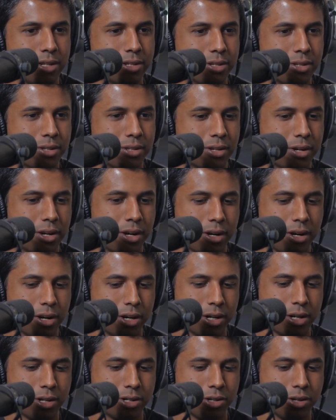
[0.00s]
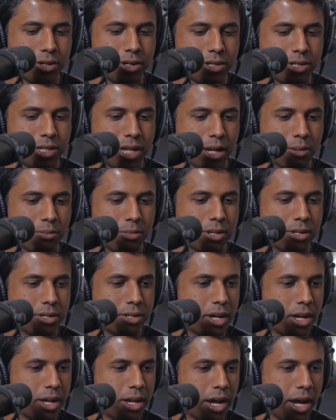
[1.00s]
a certain segment, and then
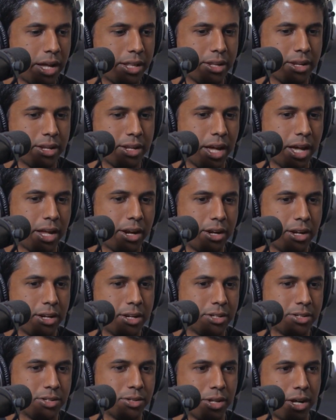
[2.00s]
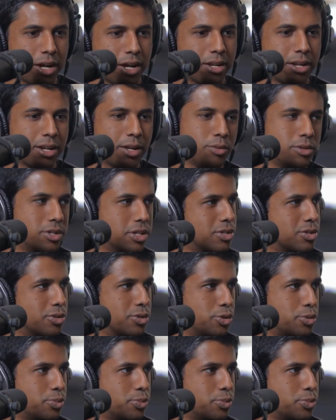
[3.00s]
edited it so that it would just loop that.